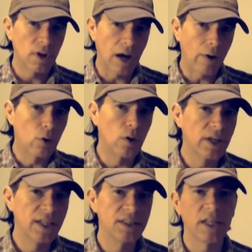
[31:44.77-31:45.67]
our
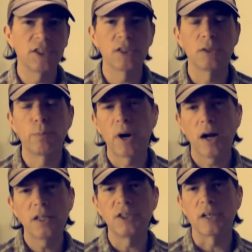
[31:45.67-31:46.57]
organization's
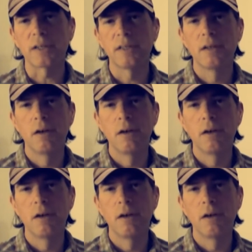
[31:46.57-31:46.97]
project,